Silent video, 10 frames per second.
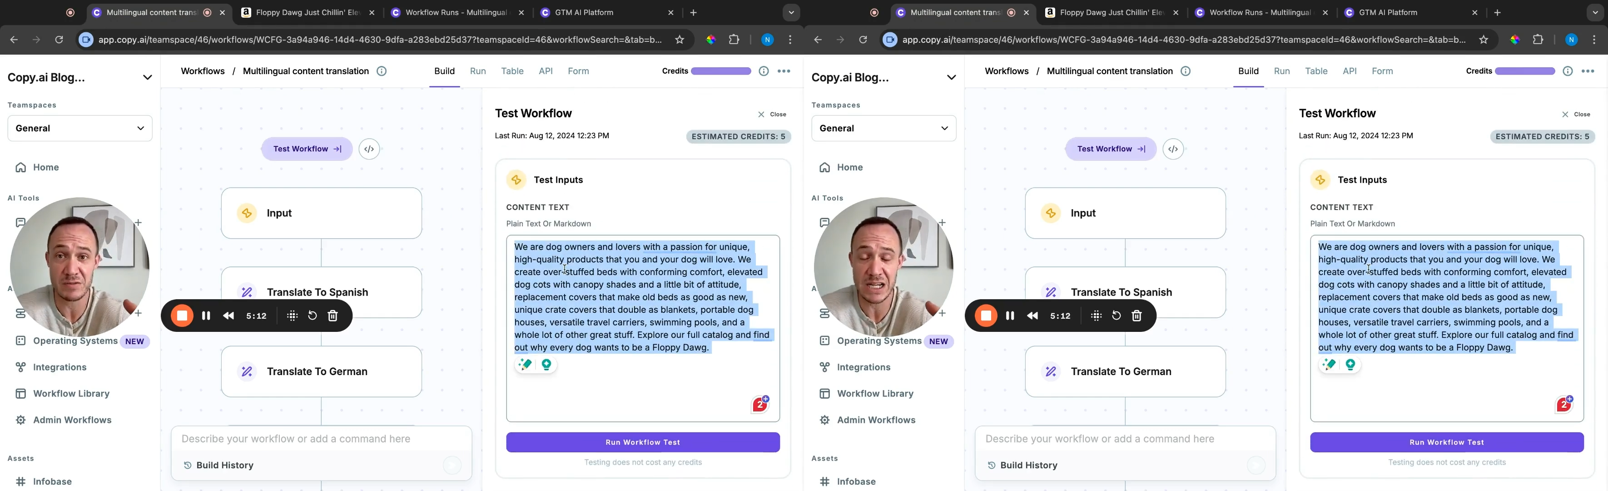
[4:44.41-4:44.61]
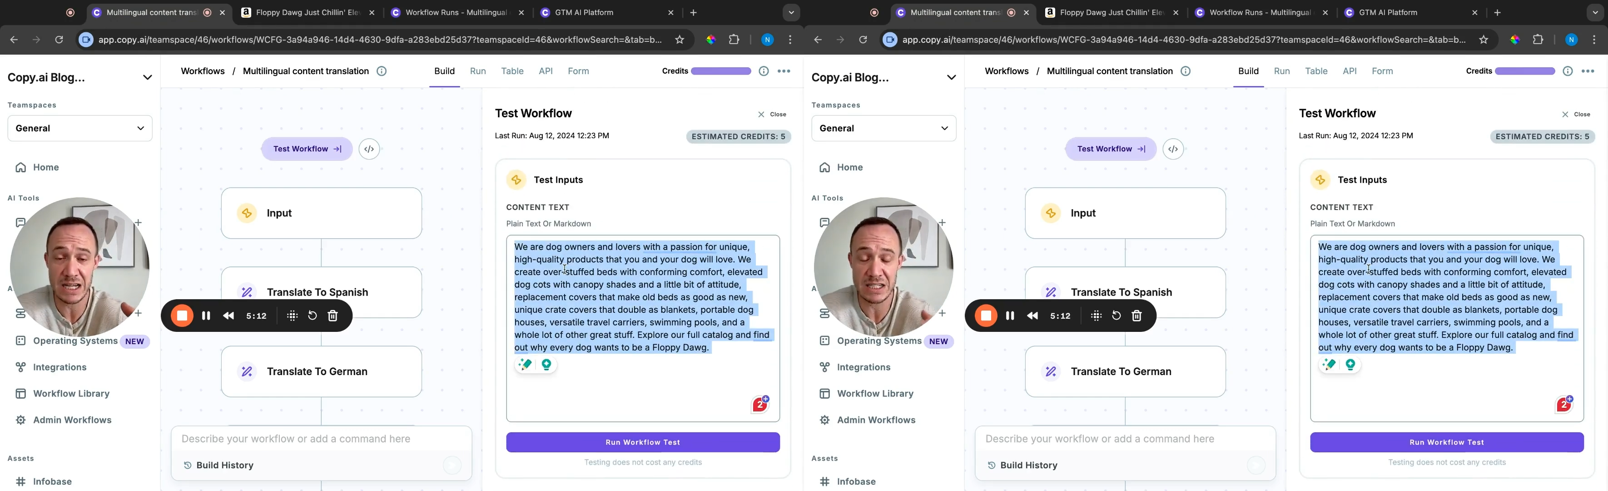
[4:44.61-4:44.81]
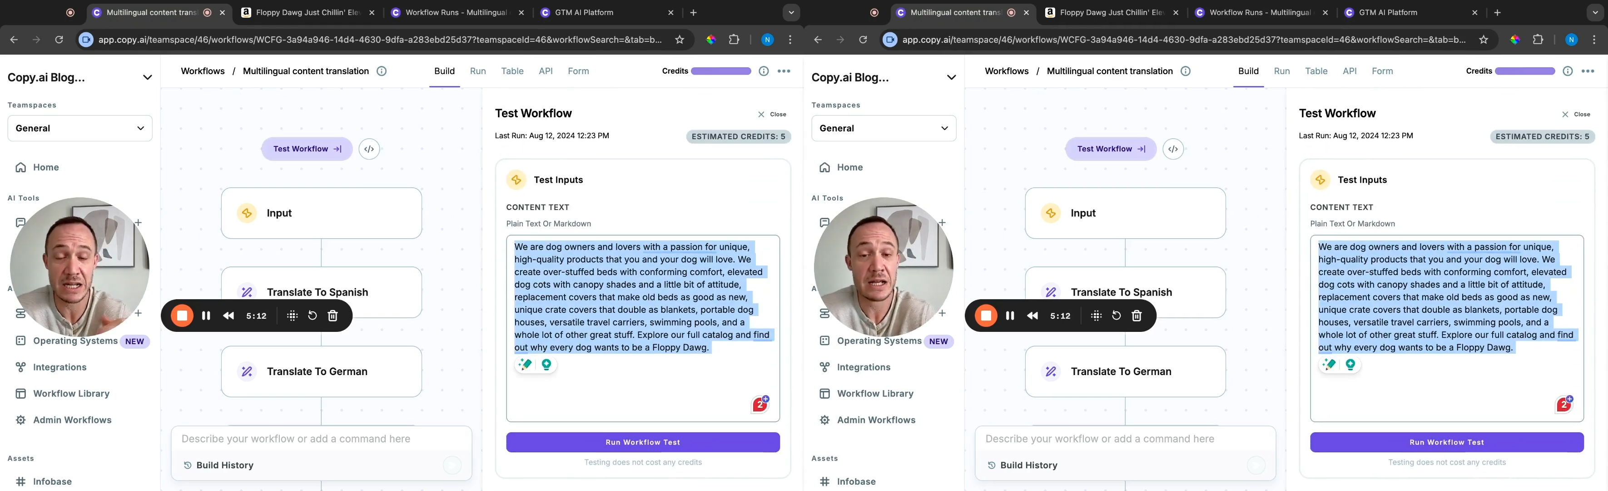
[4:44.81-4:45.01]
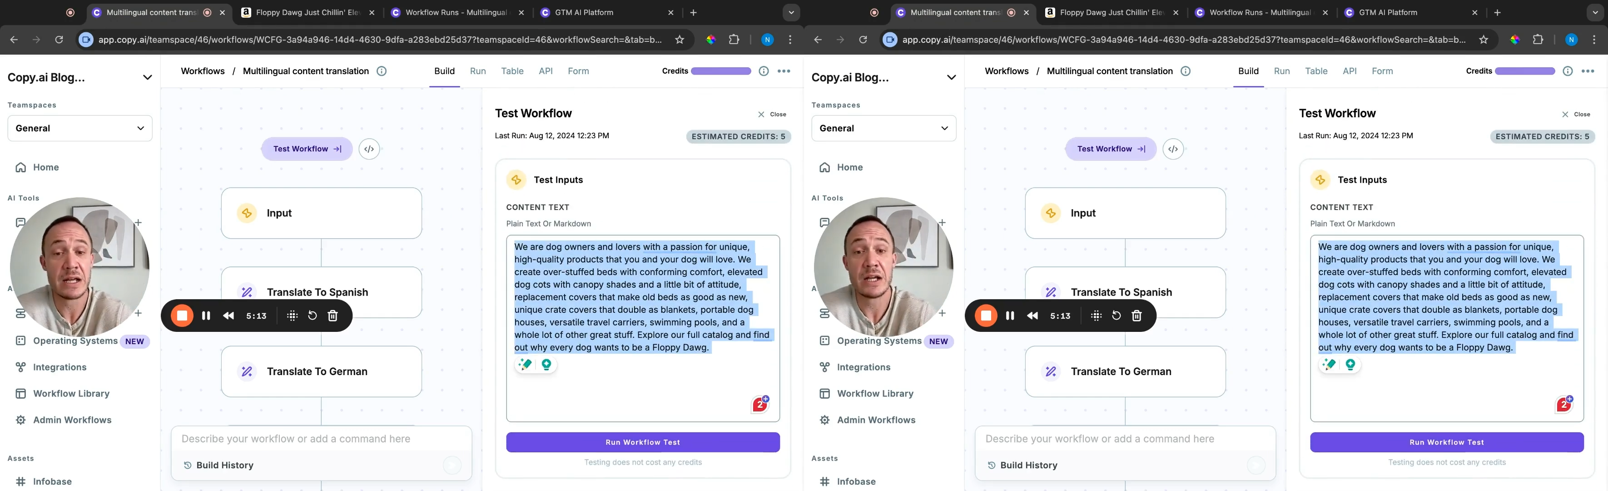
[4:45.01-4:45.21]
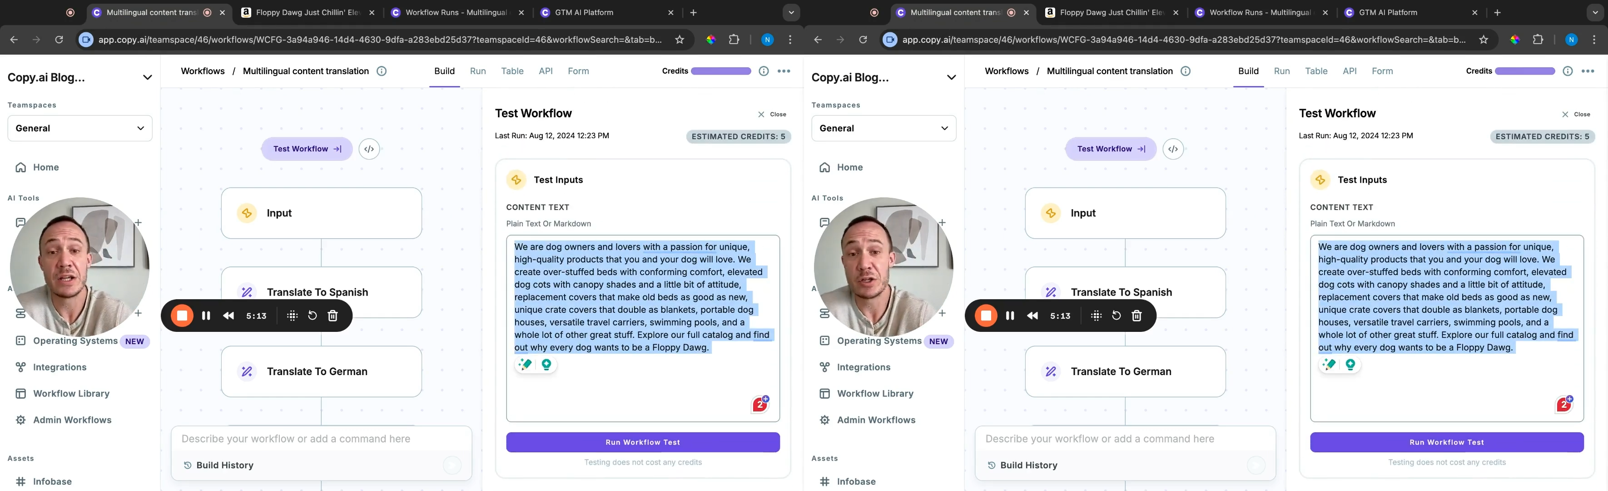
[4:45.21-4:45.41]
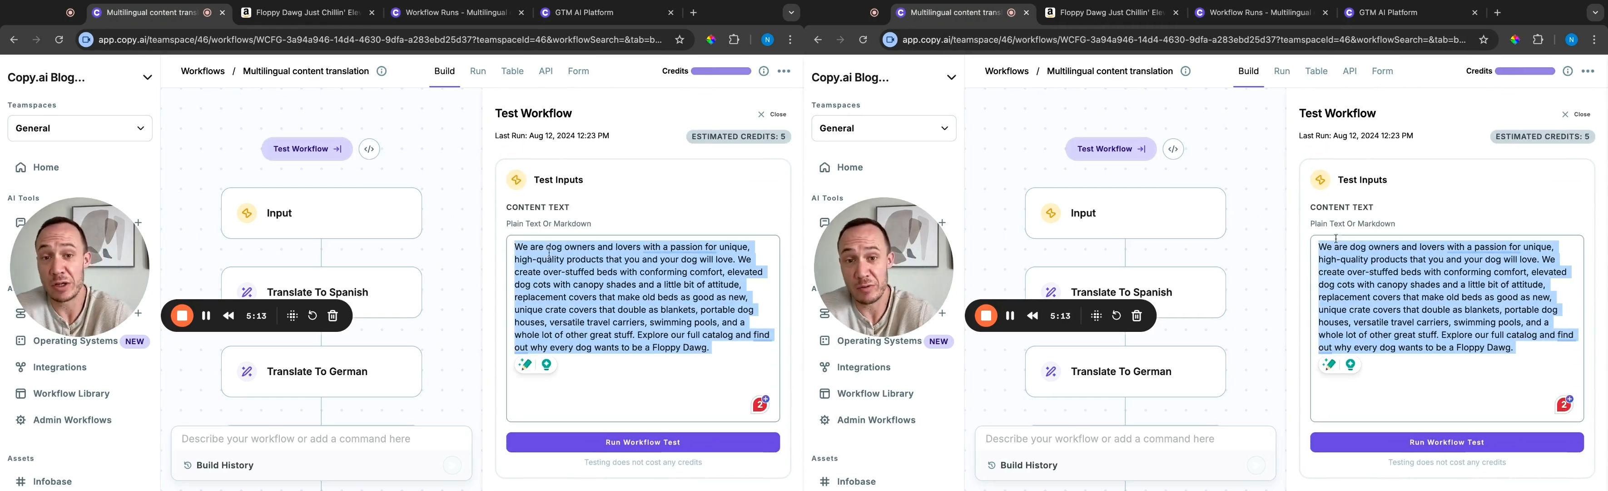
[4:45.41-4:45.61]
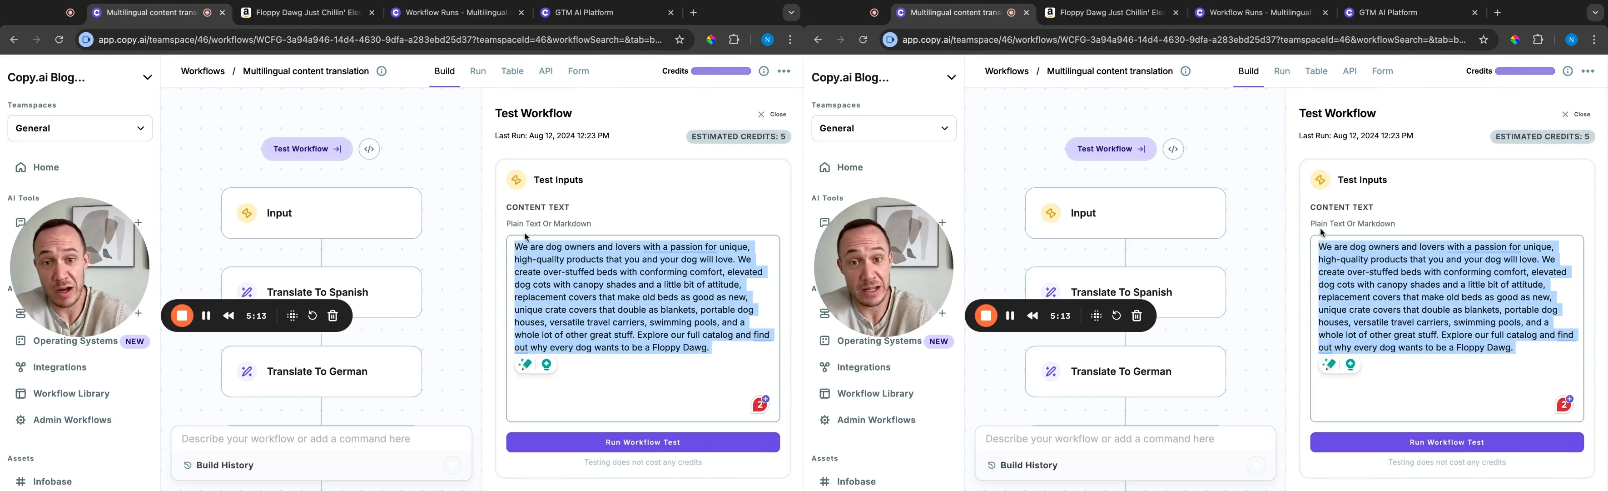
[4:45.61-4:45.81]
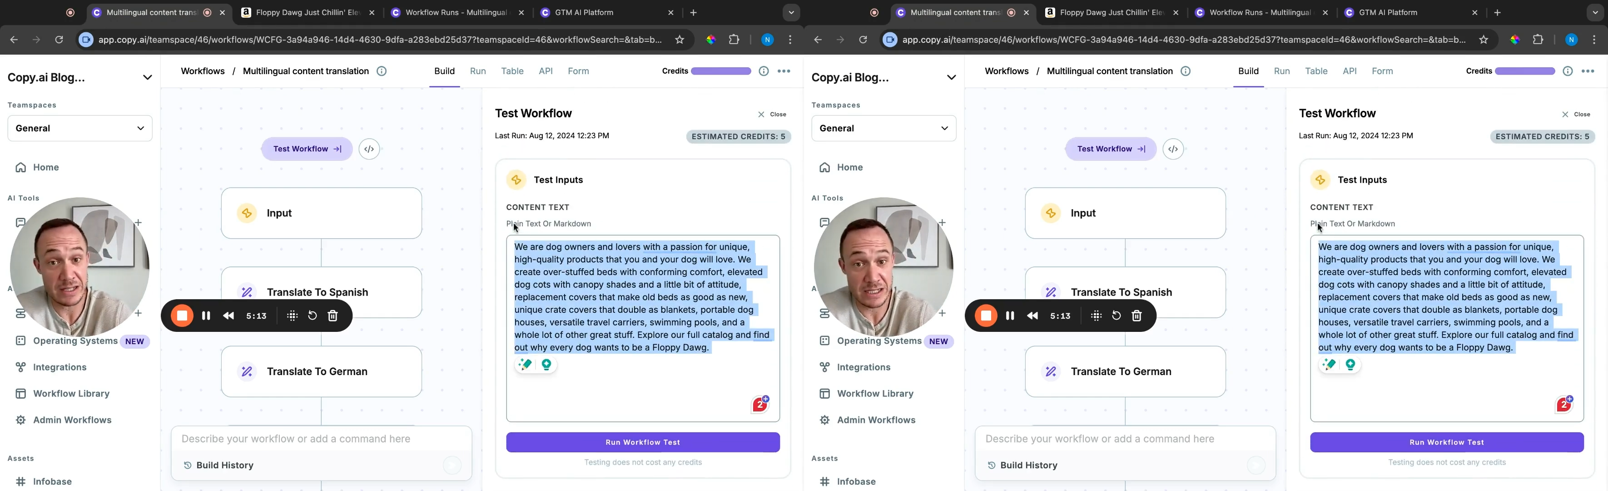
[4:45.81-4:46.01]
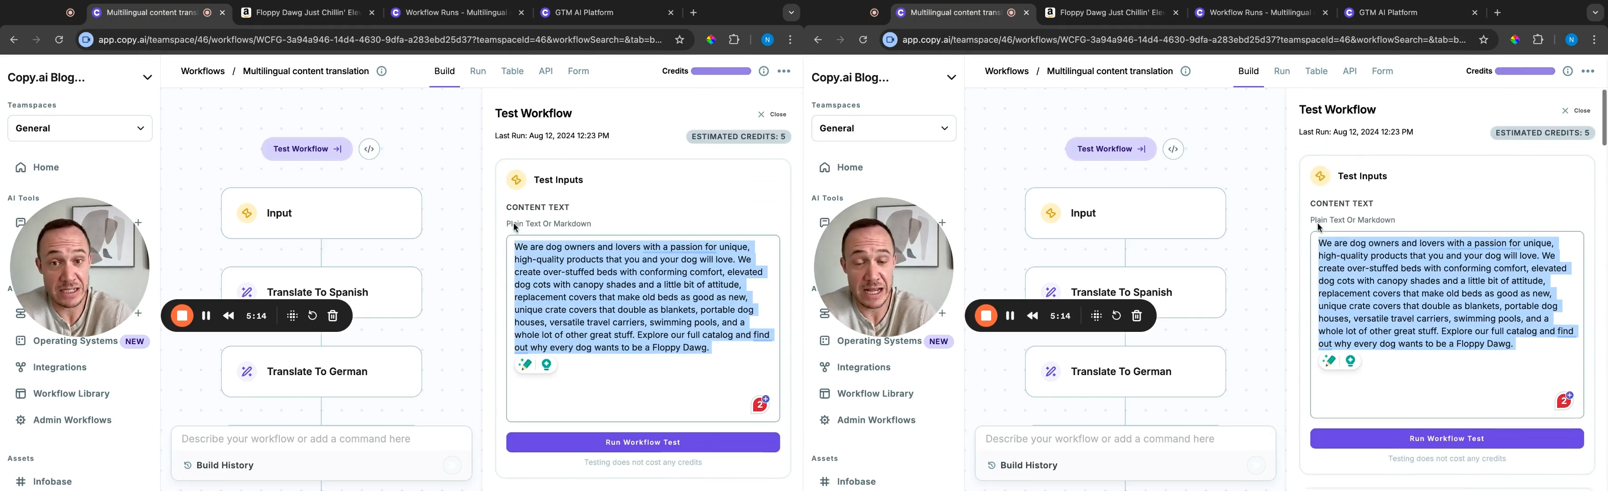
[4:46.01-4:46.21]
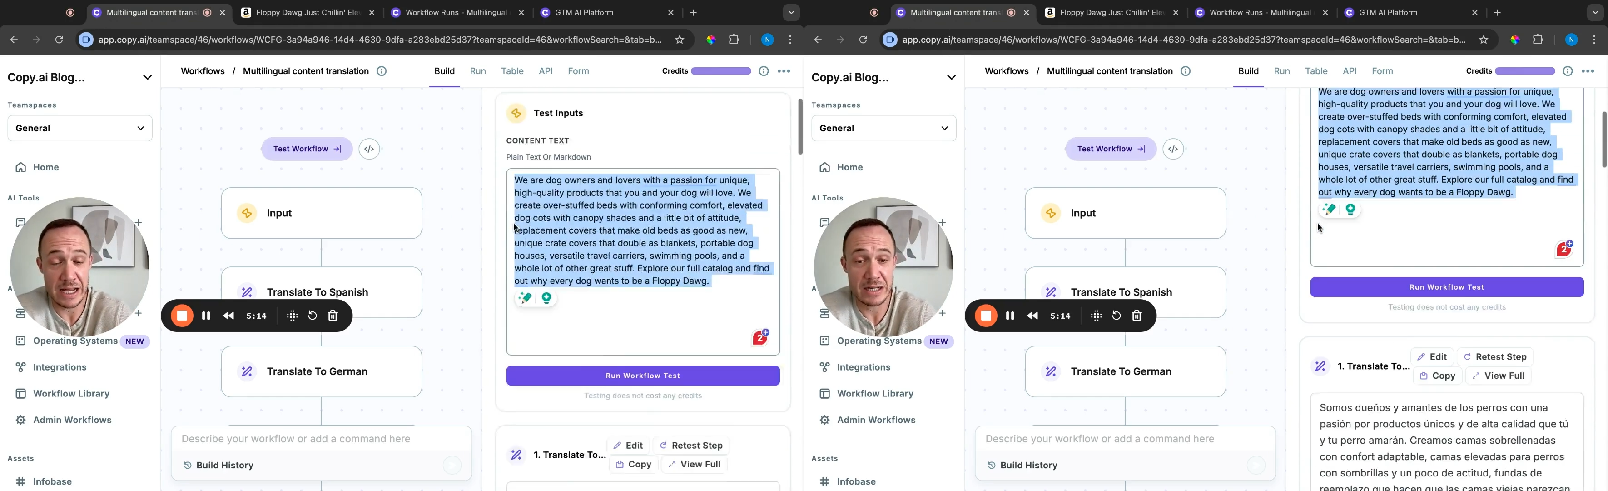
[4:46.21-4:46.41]
of text, you can
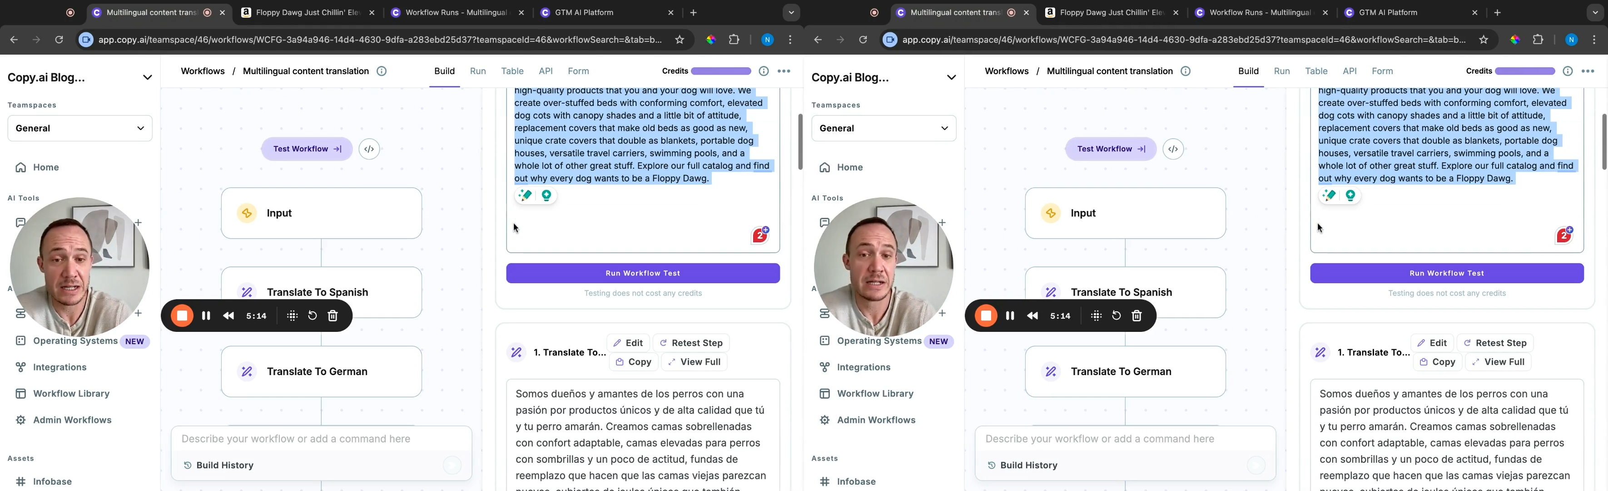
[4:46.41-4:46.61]
instead